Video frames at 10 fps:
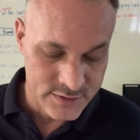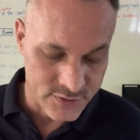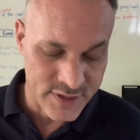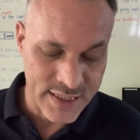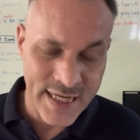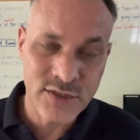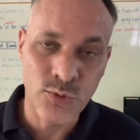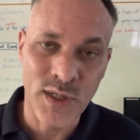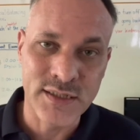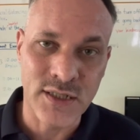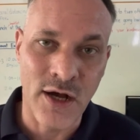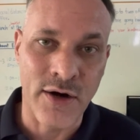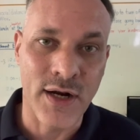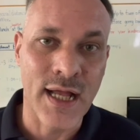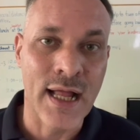So the next ones
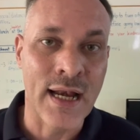are